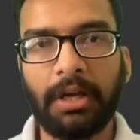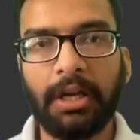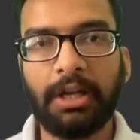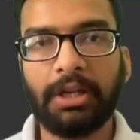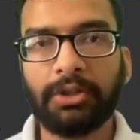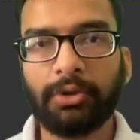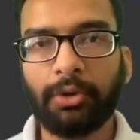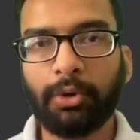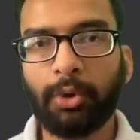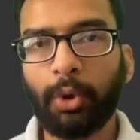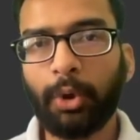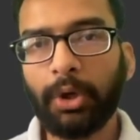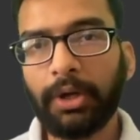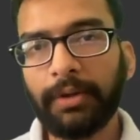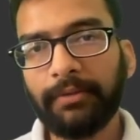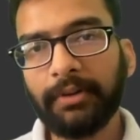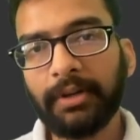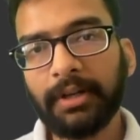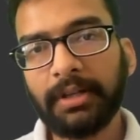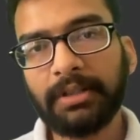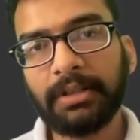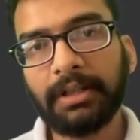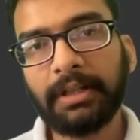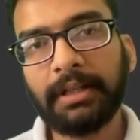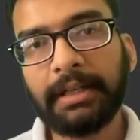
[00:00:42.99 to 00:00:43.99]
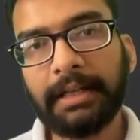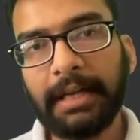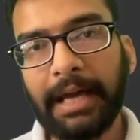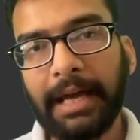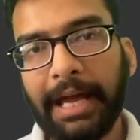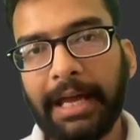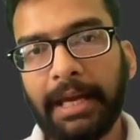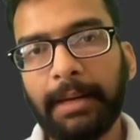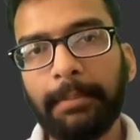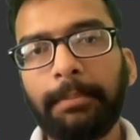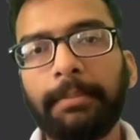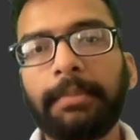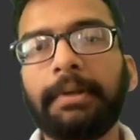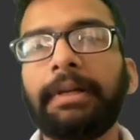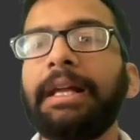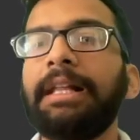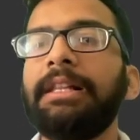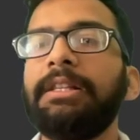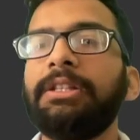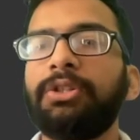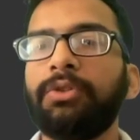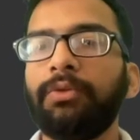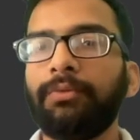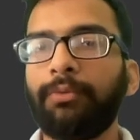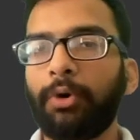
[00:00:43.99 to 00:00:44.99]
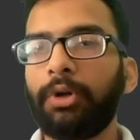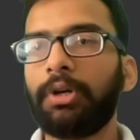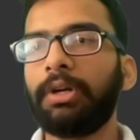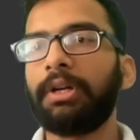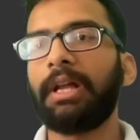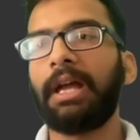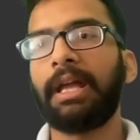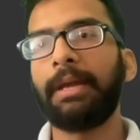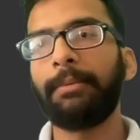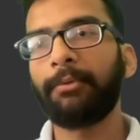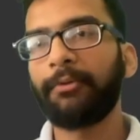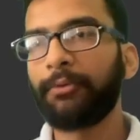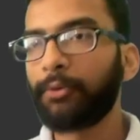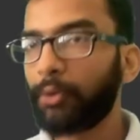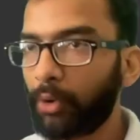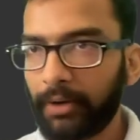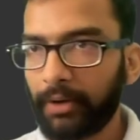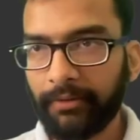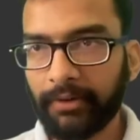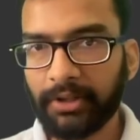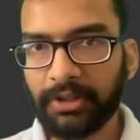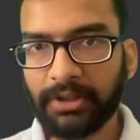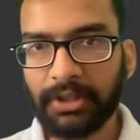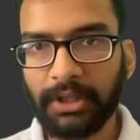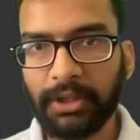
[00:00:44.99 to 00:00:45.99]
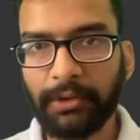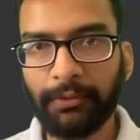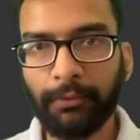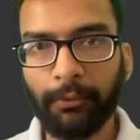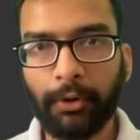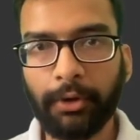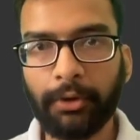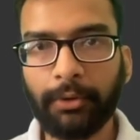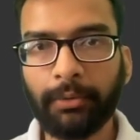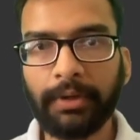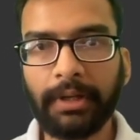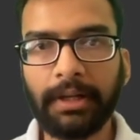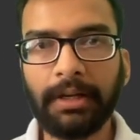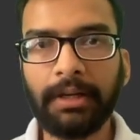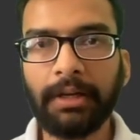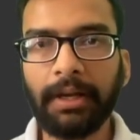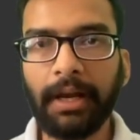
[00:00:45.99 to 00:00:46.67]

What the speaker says: So notification type tells you what type of notification you want to tell,